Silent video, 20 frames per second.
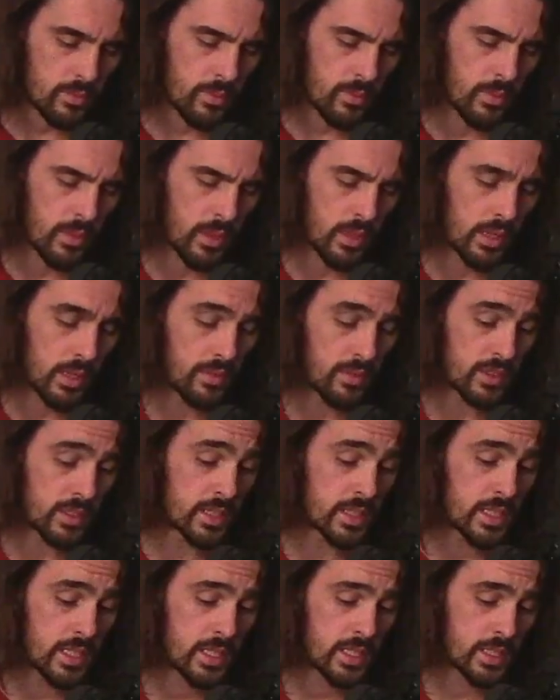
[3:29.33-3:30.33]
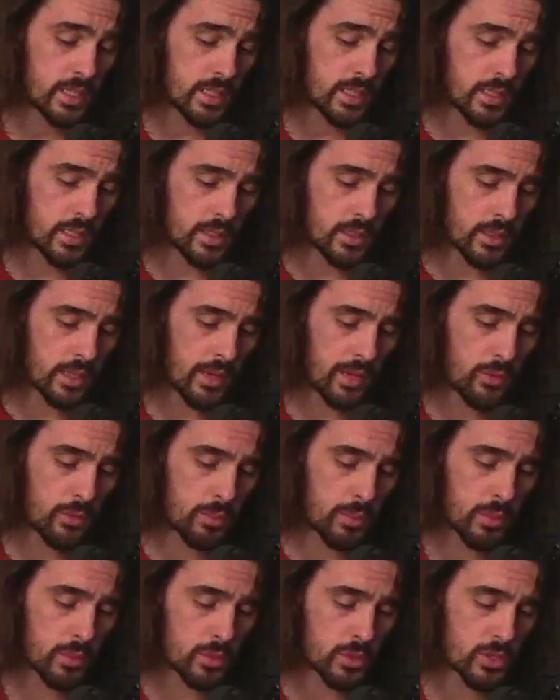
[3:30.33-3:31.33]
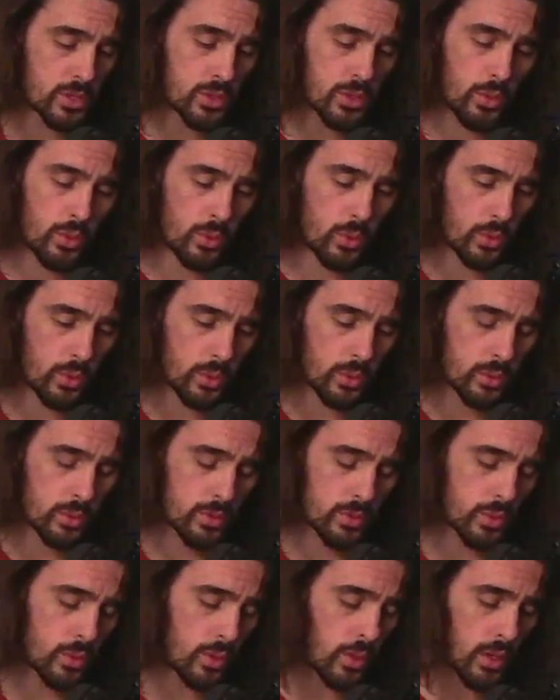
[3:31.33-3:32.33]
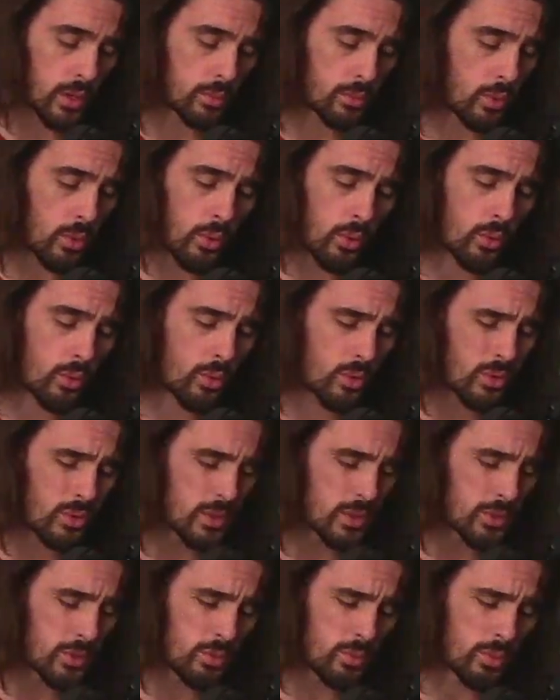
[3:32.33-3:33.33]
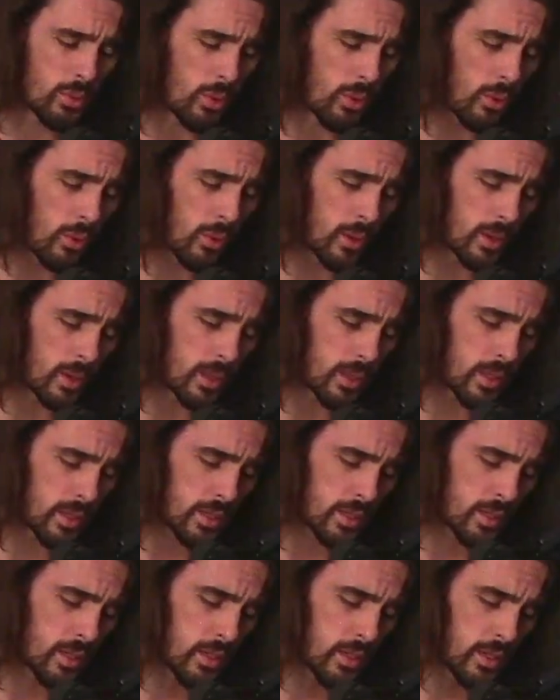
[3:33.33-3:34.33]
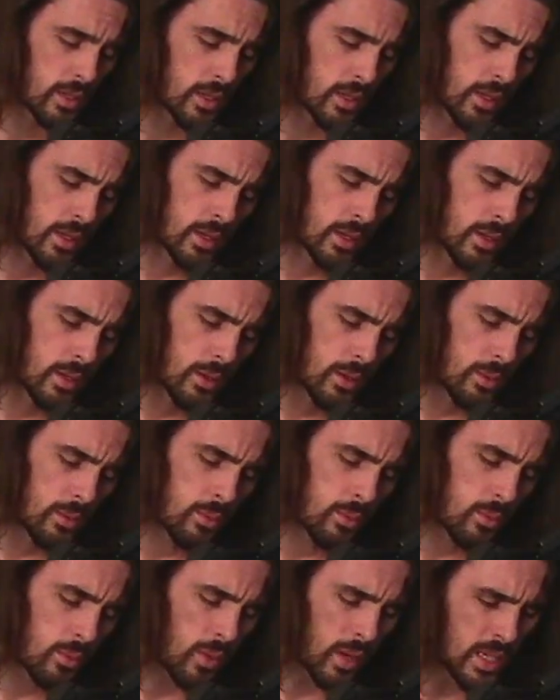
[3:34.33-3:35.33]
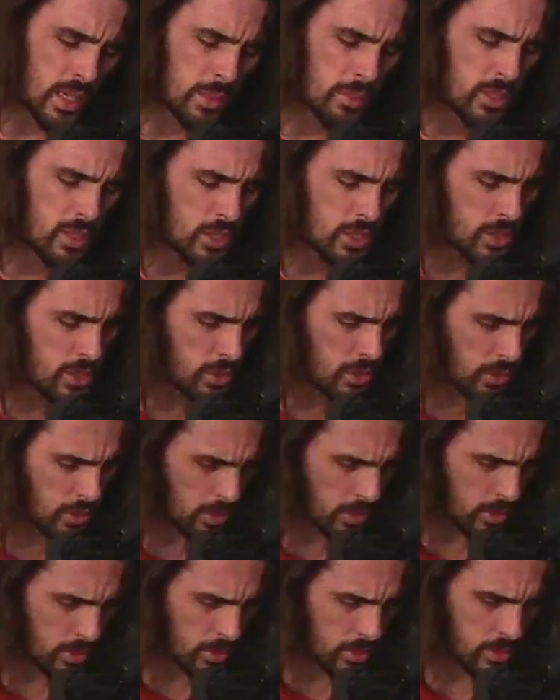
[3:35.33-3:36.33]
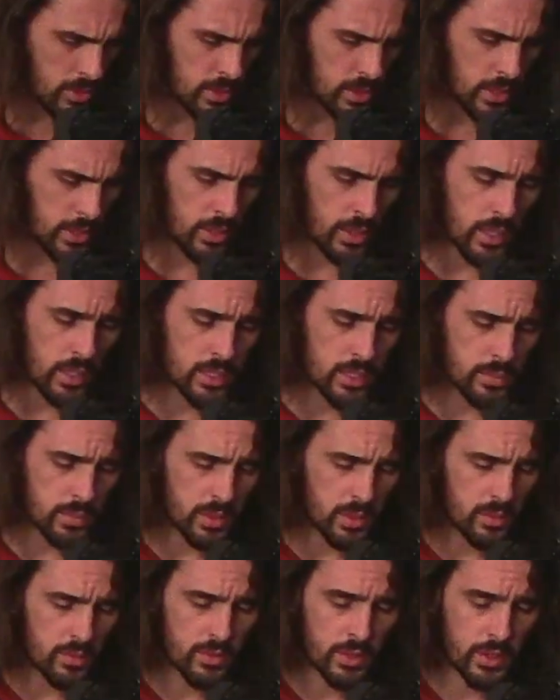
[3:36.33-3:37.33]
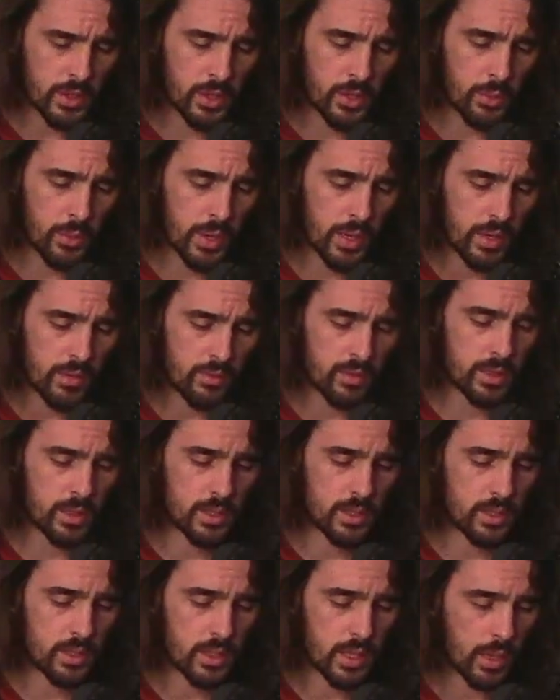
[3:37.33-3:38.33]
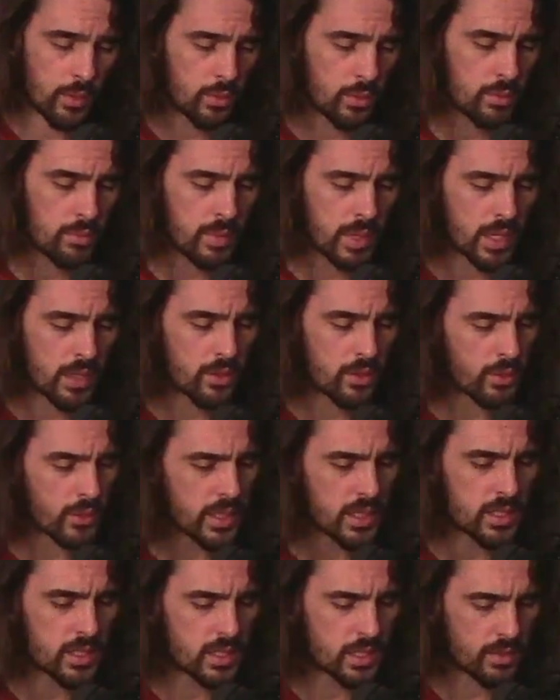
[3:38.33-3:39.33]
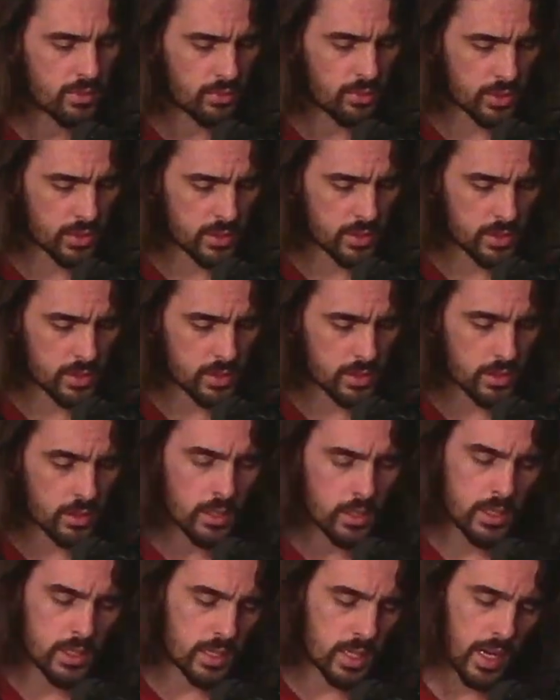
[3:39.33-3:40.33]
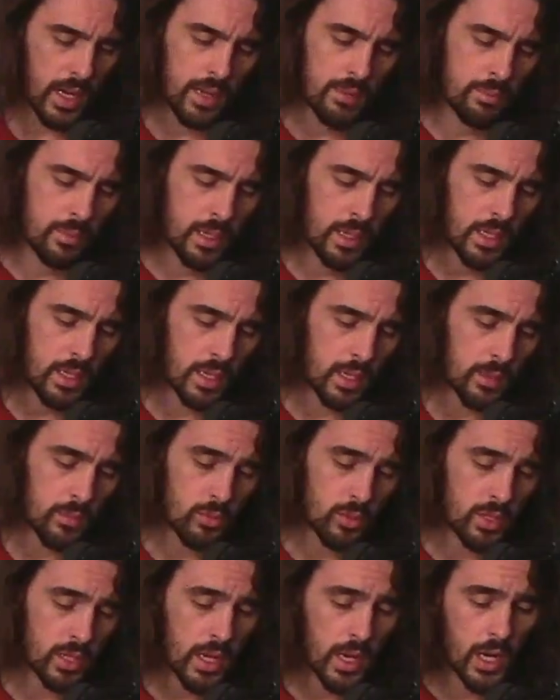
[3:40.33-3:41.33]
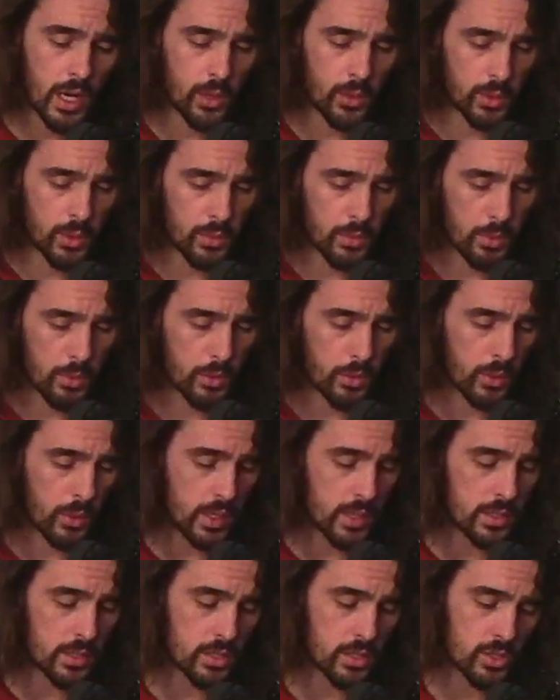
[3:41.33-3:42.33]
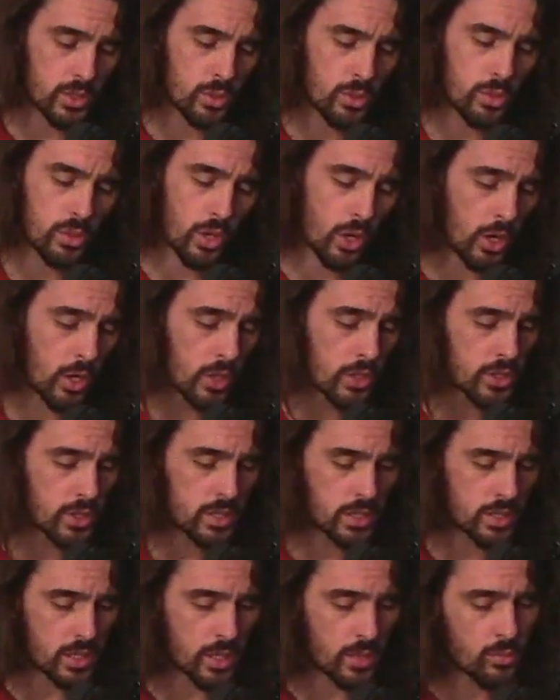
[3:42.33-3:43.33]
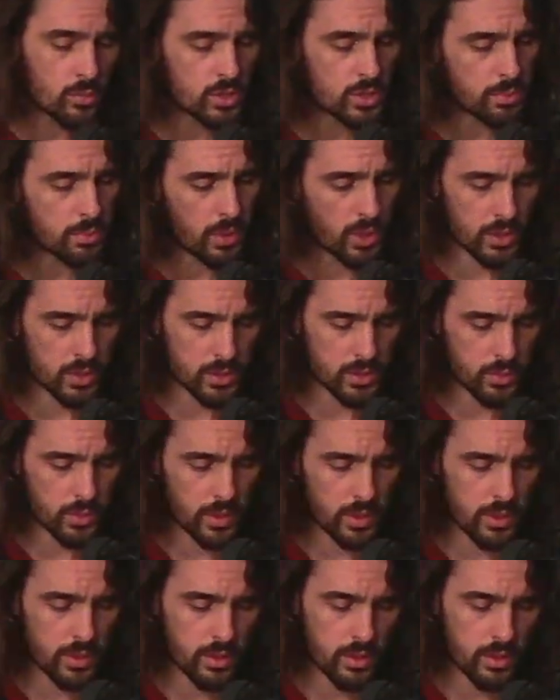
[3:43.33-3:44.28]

If indeed it could ever be restored to our poor little boy. Why, to be sure, said her husband very gravely, that would make a great difference. The time may come when Harry will regret that so large a sum was parted with.